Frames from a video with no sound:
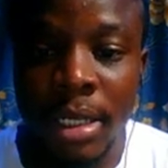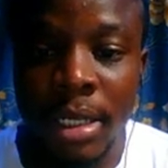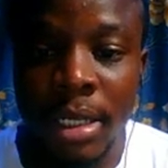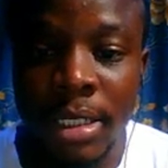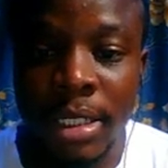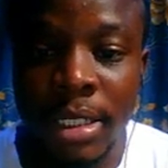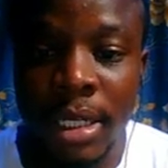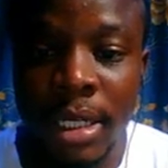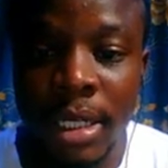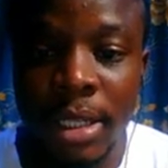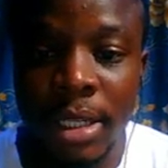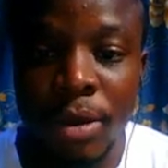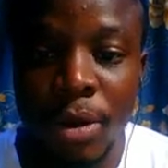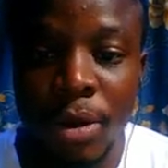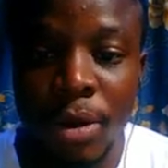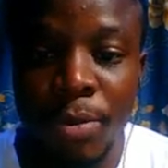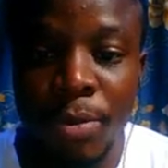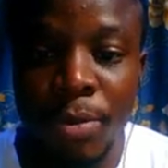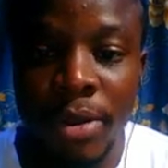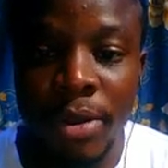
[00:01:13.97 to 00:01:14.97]
it generates a
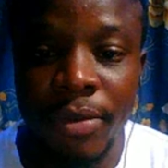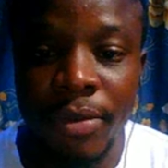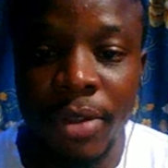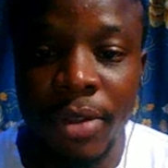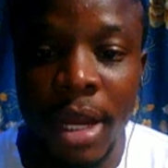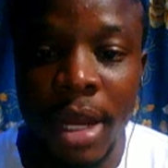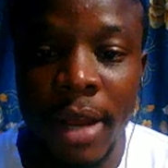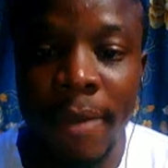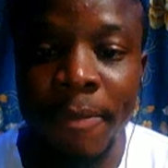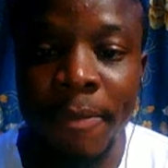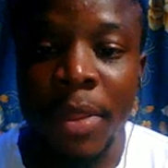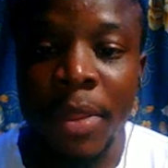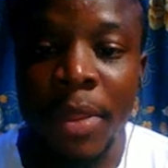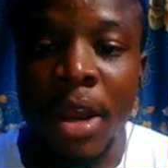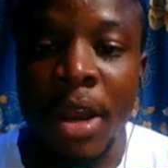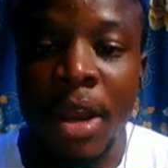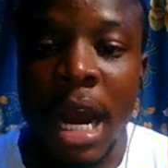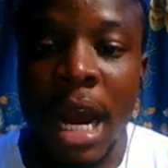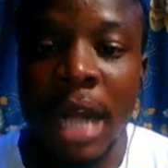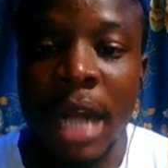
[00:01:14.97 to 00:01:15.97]
document folder,
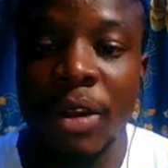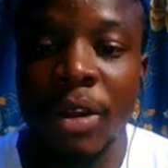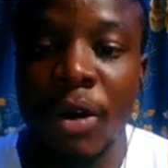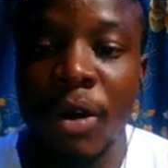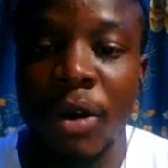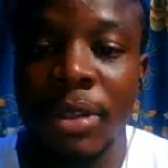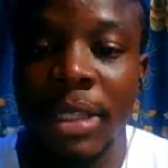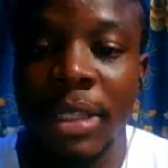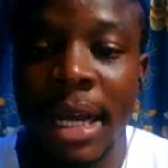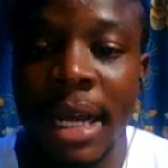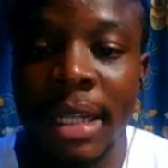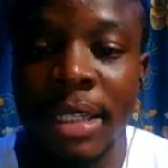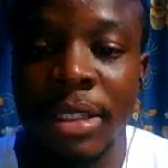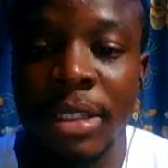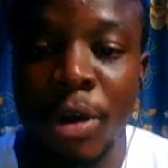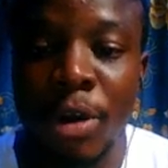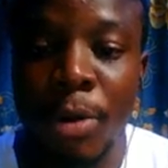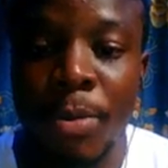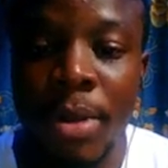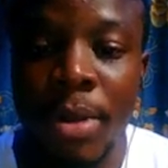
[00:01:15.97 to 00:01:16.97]
and under the
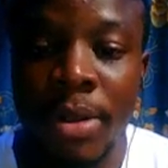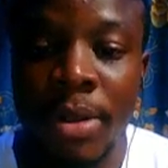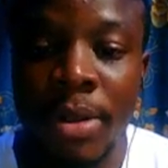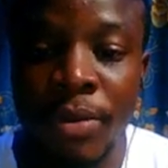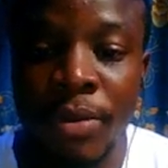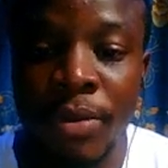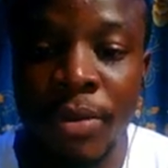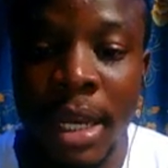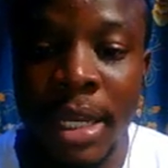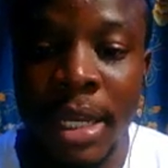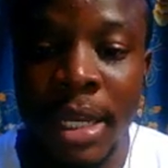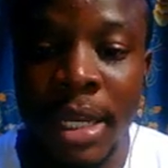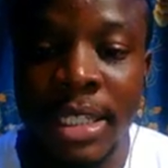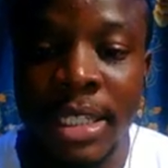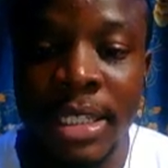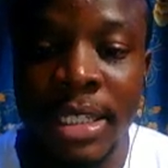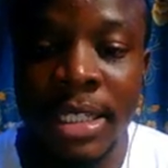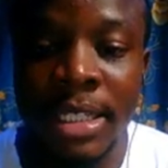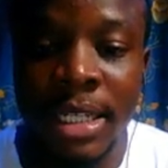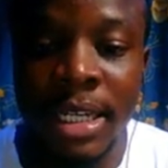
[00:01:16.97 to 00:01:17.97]
document folder, it
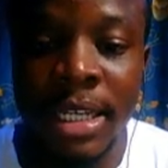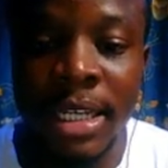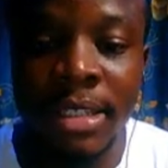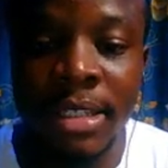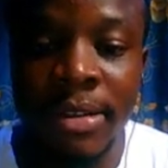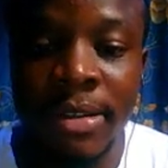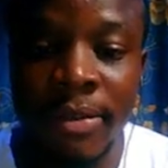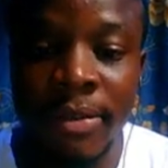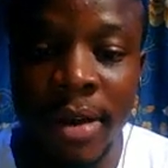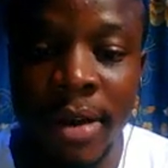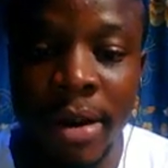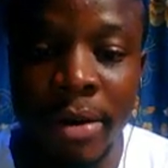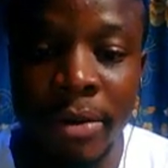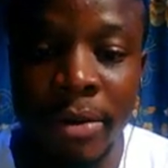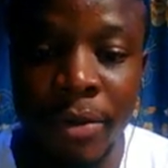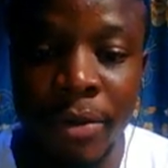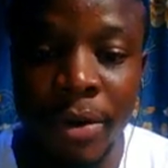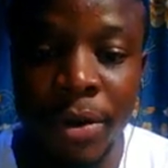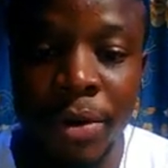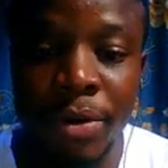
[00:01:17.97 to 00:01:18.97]
generates the file
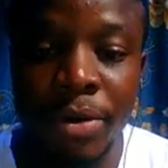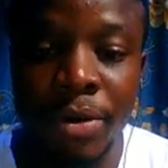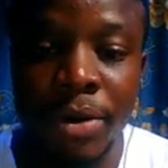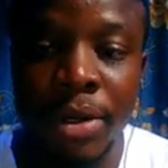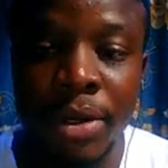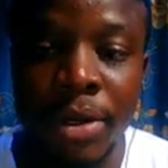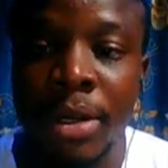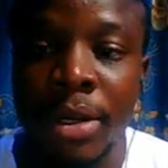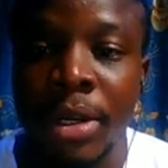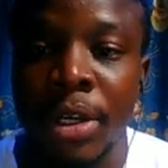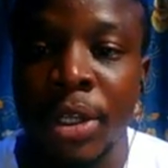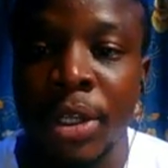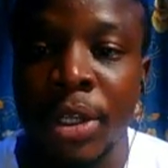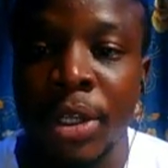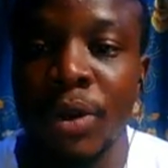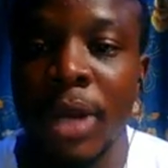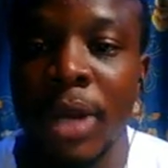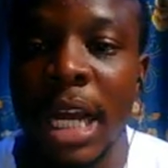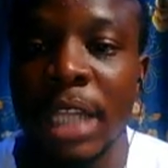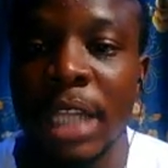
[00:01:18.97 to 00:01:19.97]
for you. So
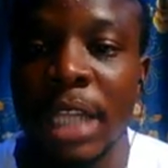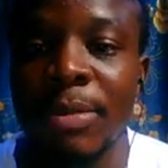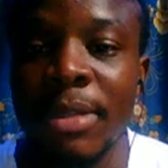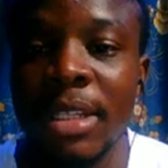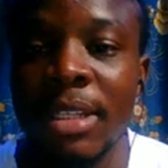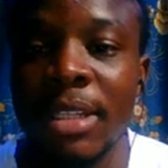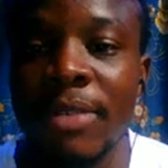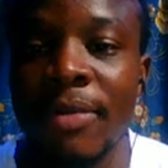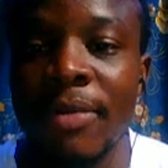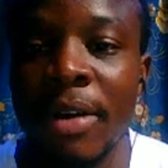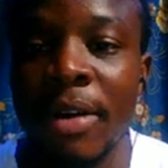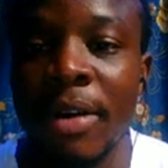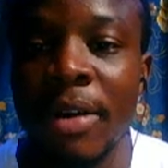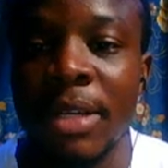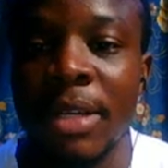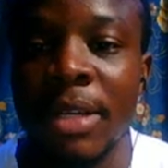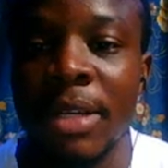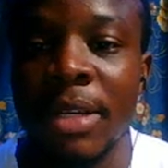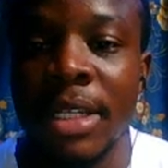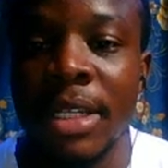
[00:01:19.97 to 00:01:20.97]
let us make this file
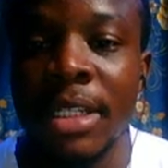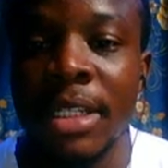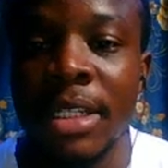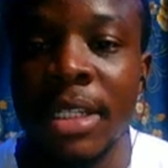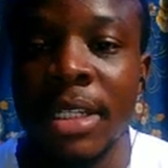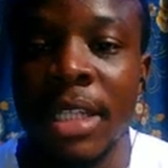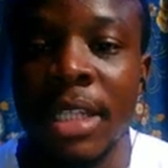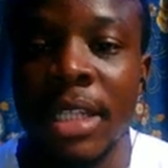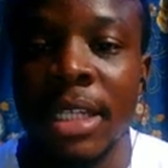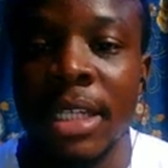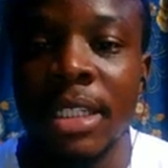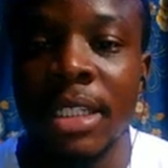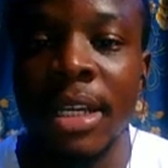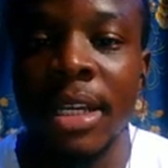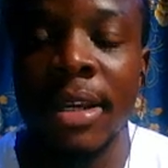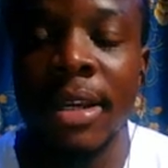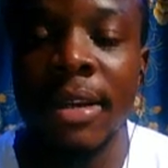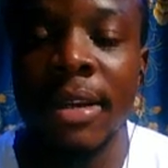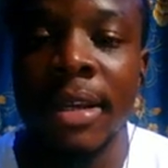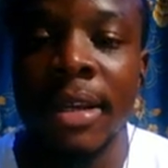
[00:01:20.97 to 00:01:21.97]
name is, let's
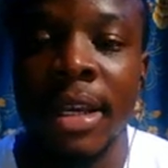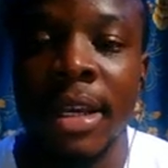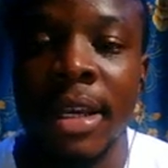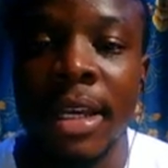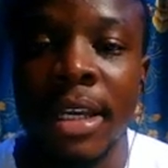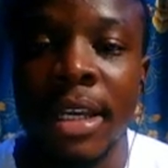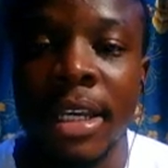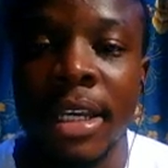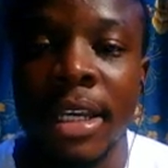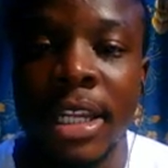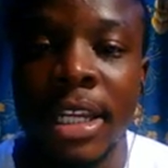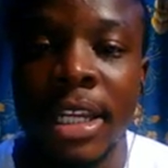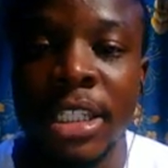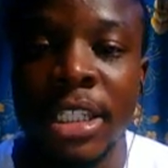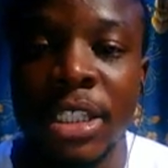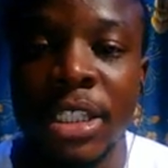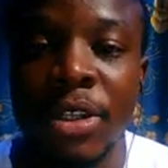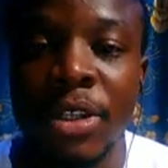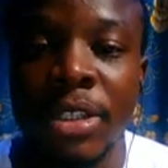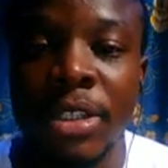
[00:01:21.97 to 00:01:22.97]
say,
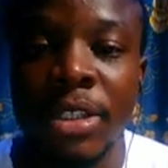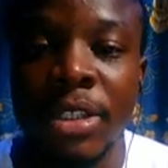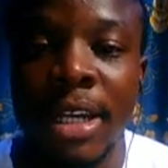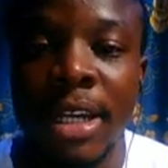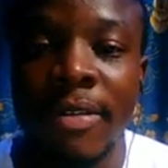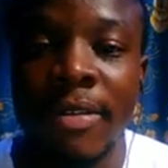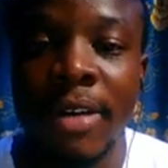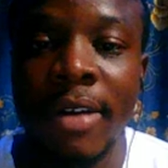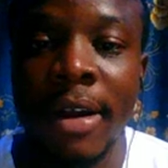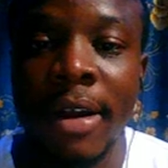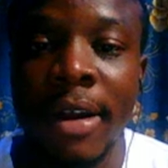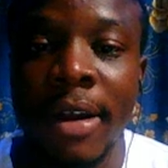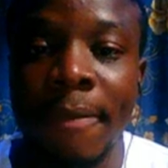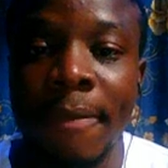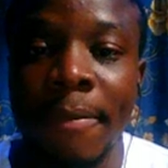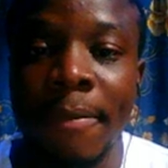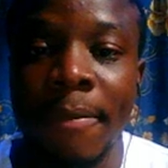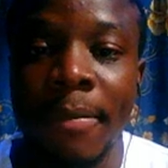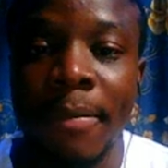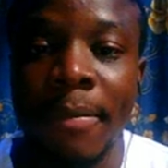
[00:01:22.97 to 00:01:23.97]
kelechi.java,
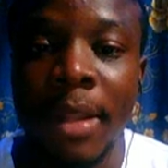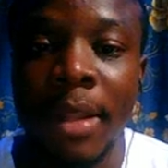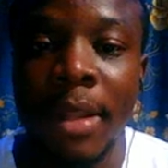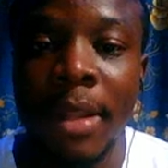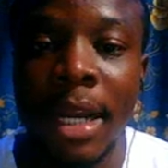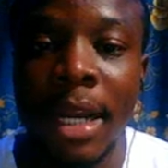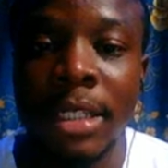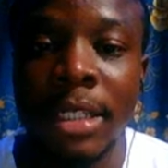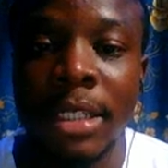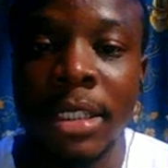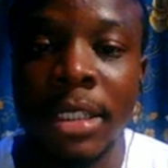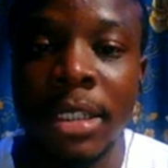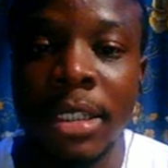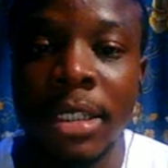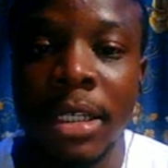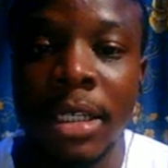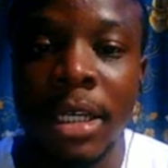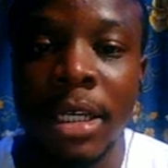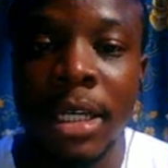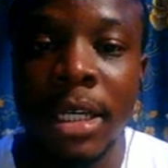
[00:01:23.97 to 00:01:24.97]
right?
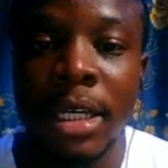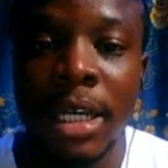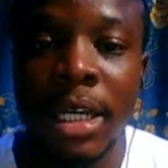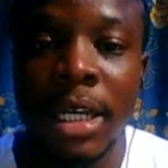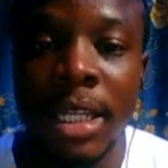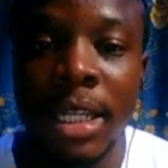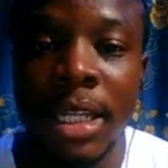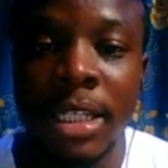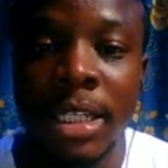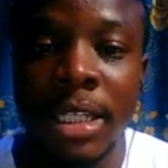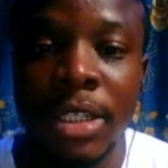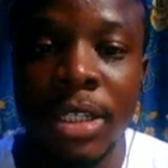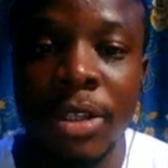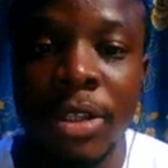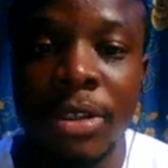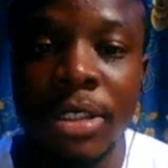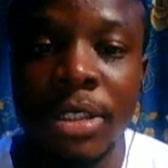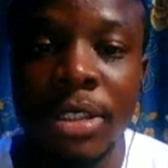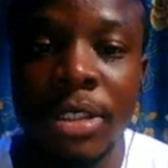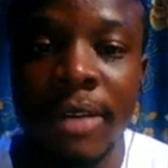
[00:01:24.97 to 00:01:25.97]

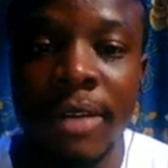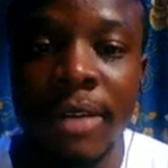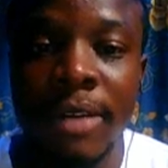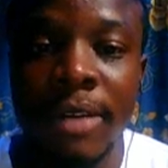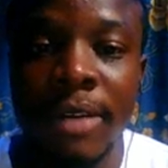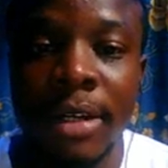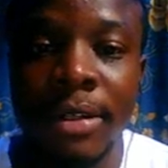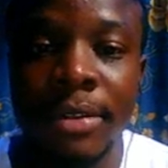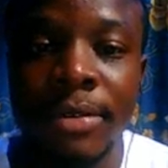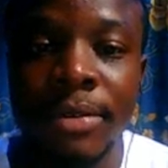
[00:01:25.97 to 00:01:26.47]
Kelechi.java,